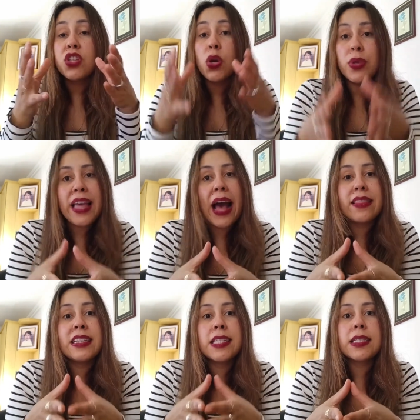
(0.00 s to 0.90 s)
So,
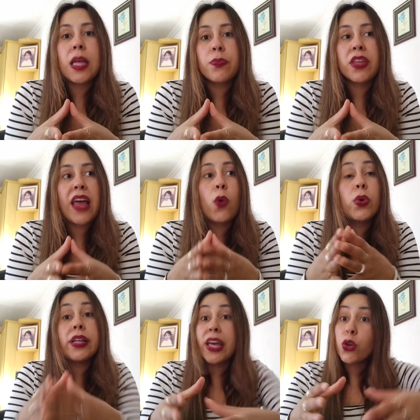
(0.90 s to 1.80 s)
yeah, this is something that
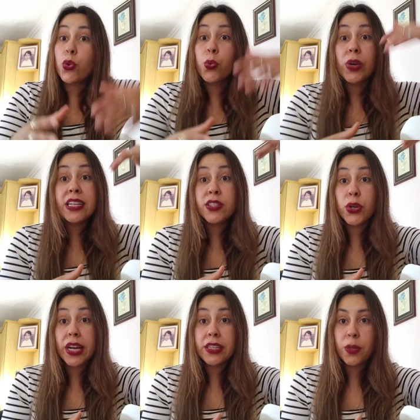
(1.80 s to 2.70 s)
will increase
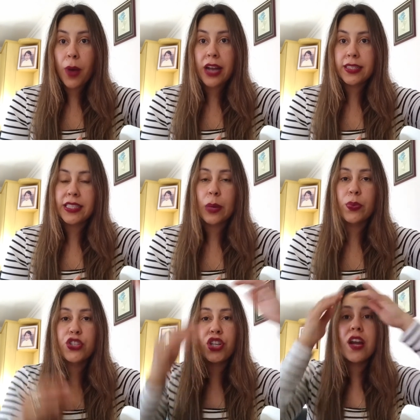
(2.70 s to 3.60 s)
your inner body's
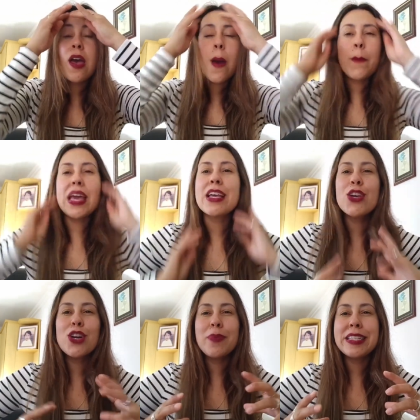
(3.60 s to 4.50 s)
temperature,
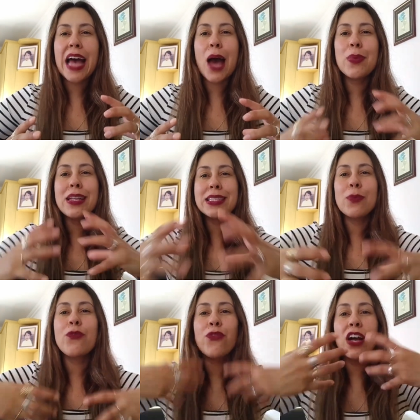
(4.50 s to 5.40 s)
making your
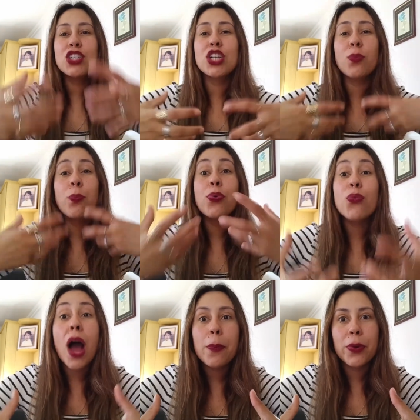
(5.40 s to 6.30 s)
metabolism function
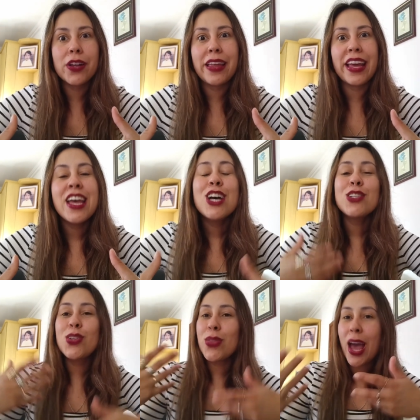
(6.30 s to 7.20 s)
properly
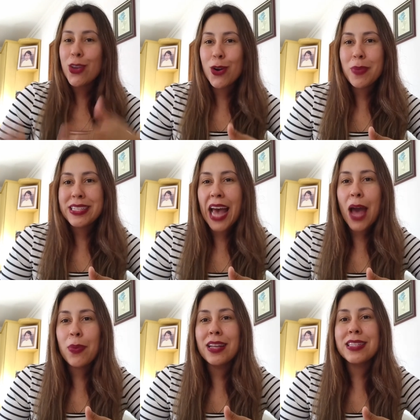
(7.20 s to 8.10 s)
so that your
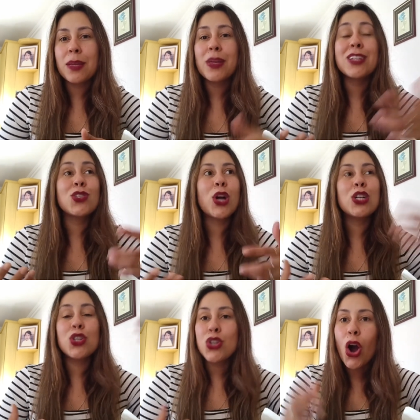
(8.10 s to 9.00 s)
metabolism can
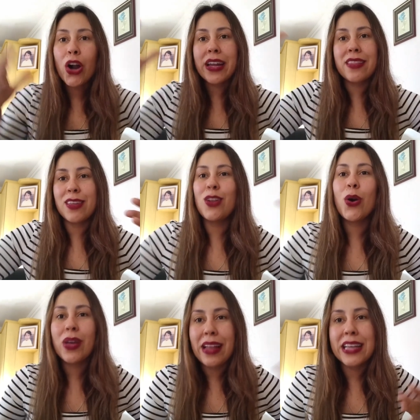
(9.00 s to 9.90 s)
start to target the
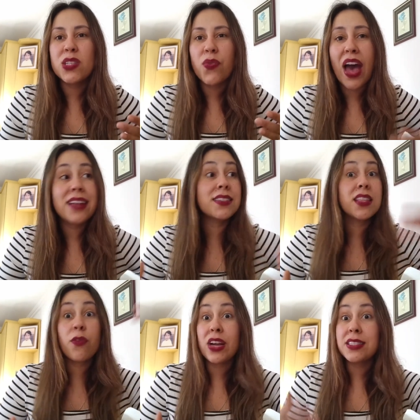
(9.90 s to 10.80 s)
localized fats,
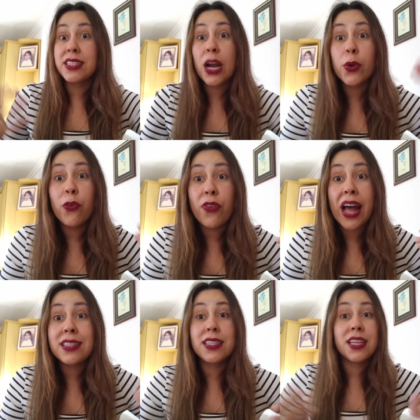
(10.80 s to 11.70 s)
the visceral
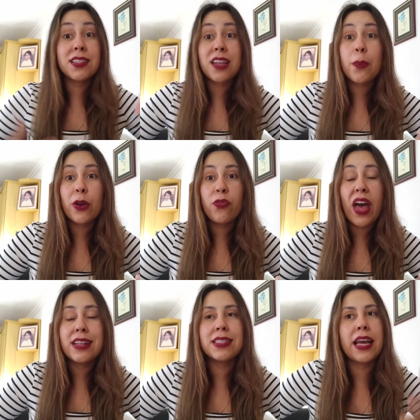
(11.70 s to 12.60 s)
fats, the stubborn
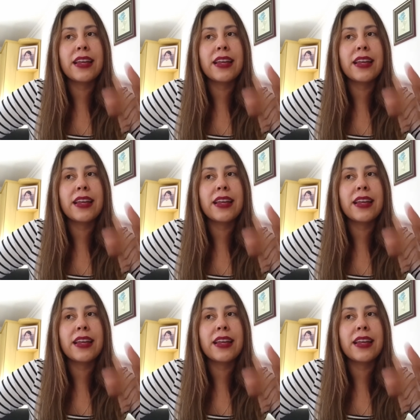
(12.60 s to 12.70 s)
fats.